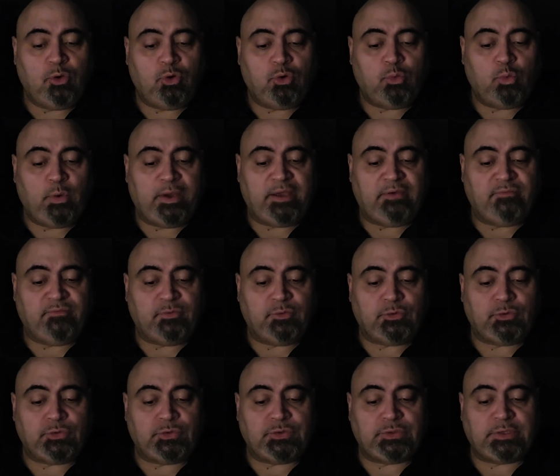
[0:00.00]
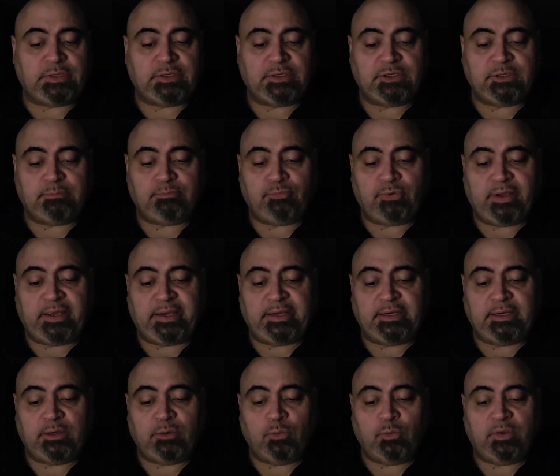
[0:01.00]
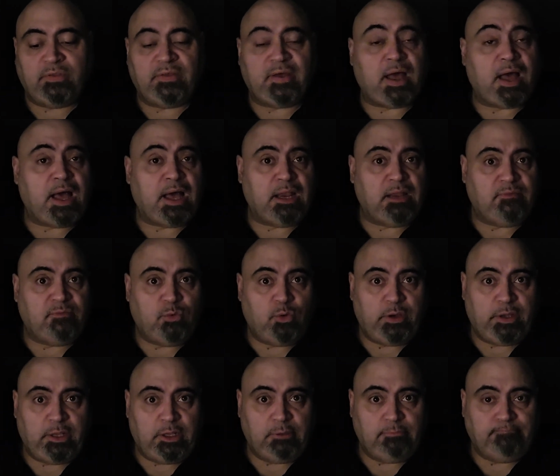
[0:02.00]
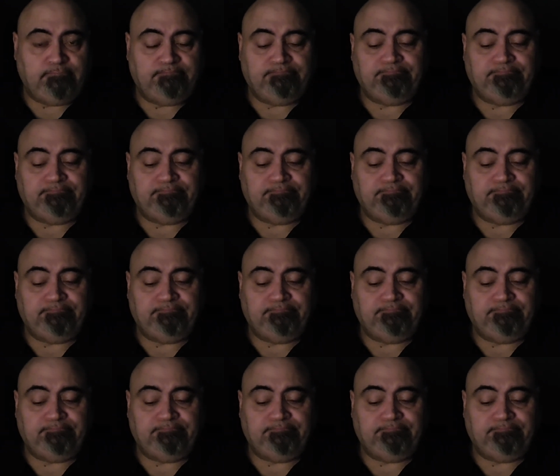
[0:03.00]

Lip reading: or wafers spread with olive oil.